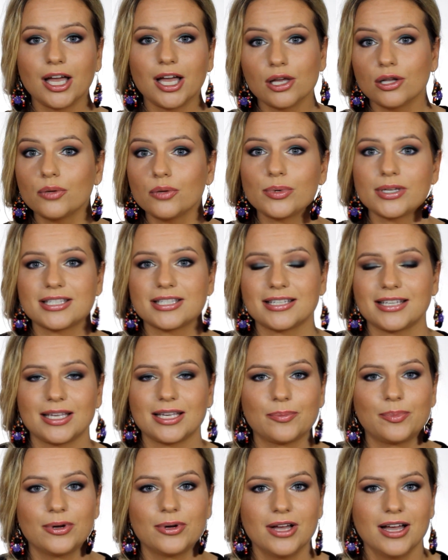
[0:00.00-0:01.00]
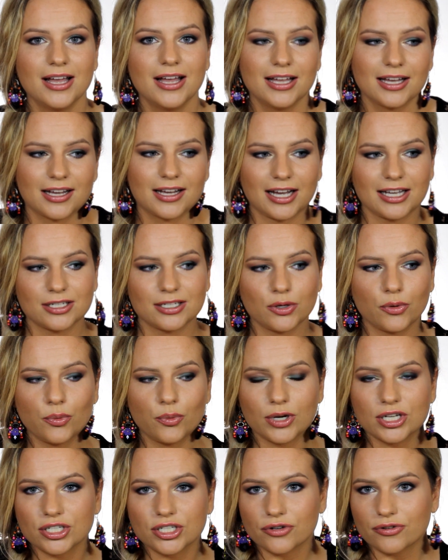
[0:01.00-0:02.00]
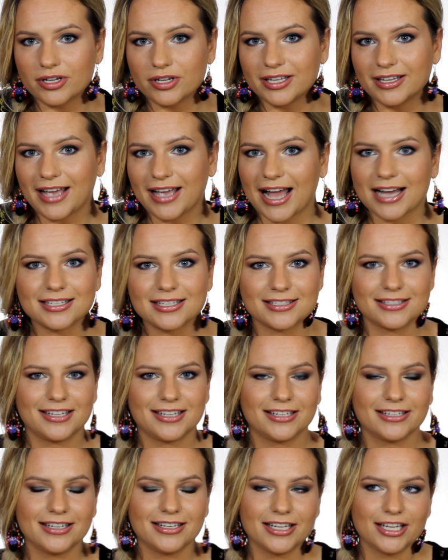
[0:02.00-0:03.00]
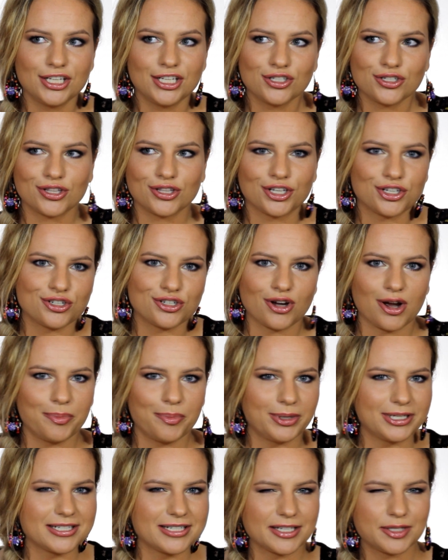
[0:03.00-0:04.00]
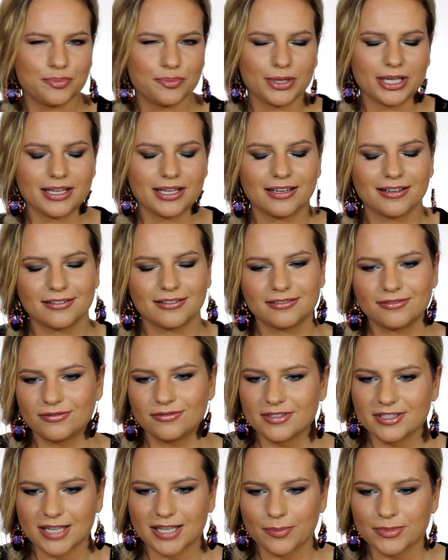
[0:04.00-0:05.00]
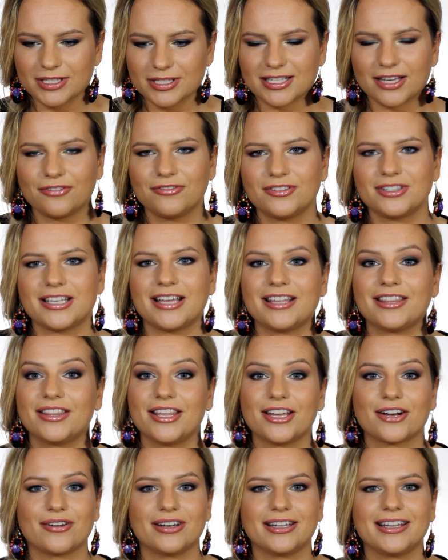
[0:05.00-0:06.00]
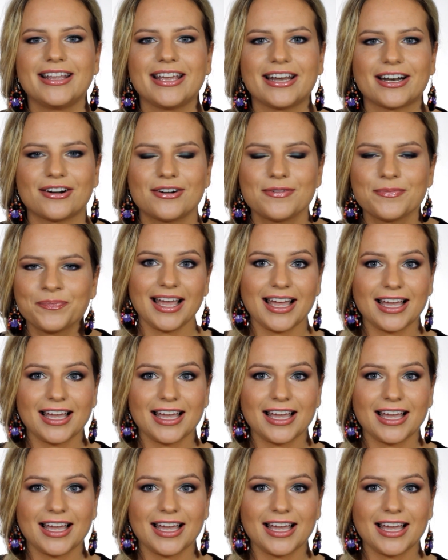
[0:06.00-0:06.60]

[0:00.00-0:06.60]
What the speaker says: I always keep kind of wandering accidentally into the shop and just picking some stuff there and there.